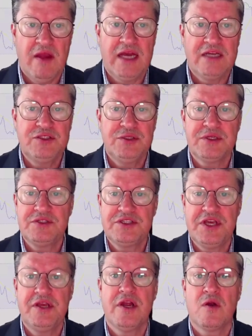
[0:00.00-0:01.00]
As you can
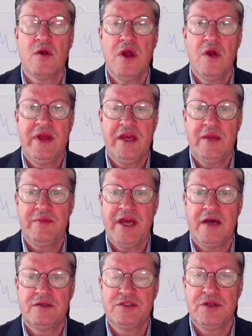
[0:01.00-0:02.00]
see here, we came
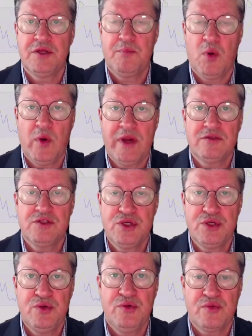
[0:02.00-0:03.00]
down to the
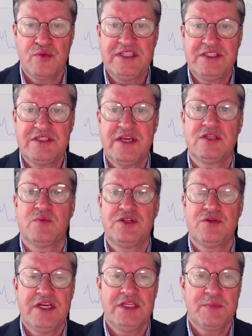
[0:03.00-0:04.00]
0.236
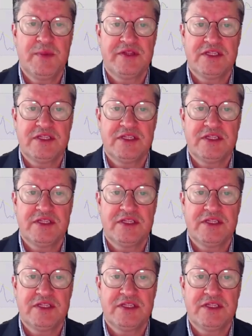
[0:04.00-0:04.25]
retracement.